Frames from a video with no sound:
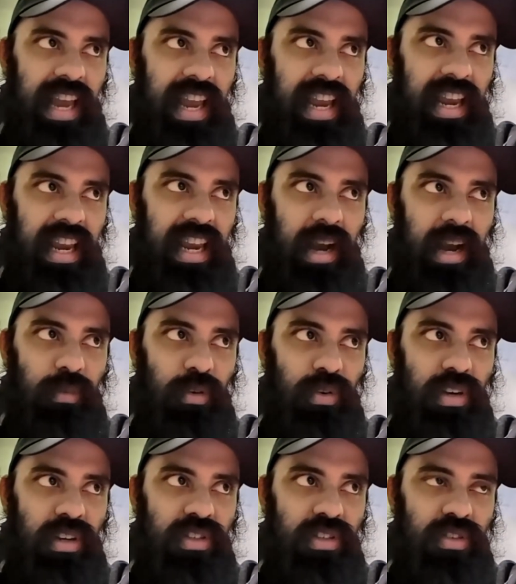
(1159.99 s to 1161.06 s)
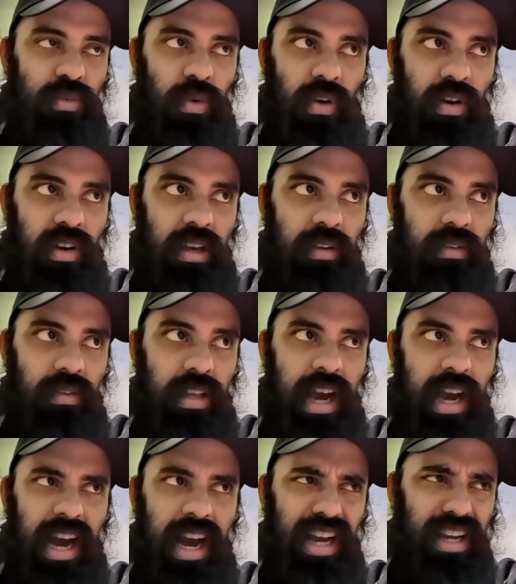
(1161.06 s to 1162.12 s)
hey, I'm going to walk down the
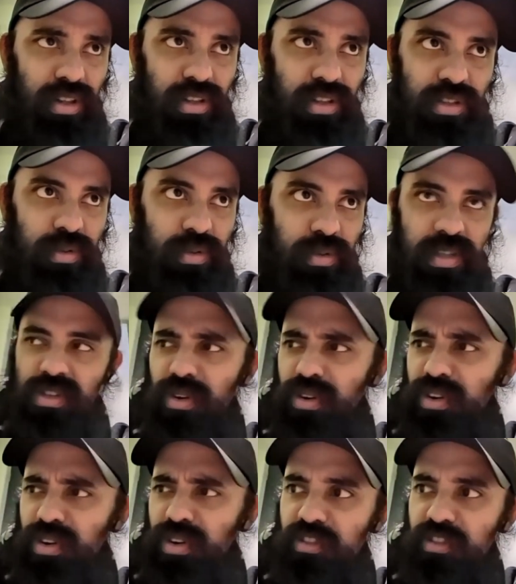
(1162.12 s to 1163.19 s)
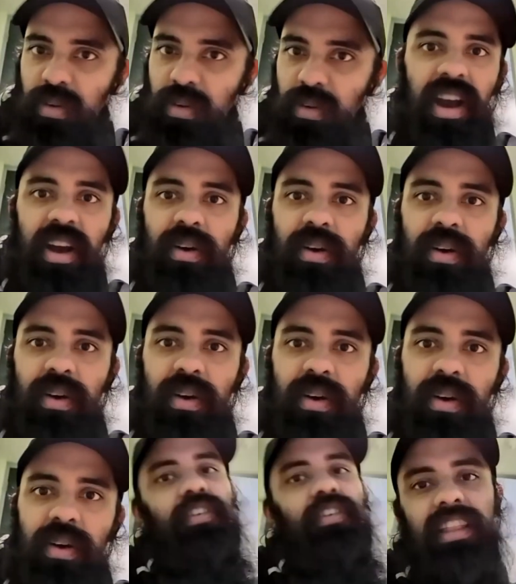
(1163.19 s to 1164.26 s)
aisle to a song you've put out,
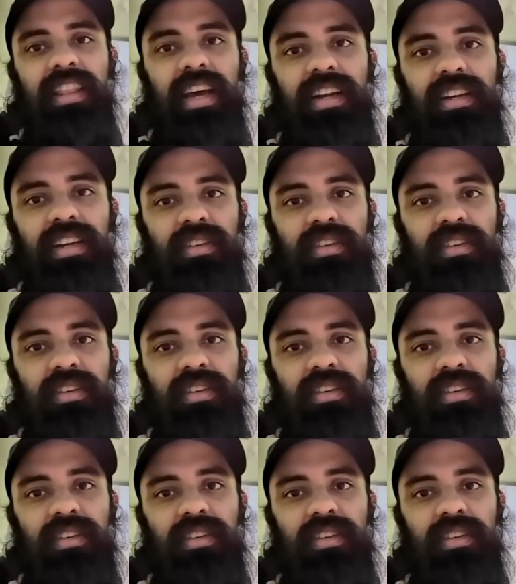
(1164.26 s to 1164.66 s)
stuff like that.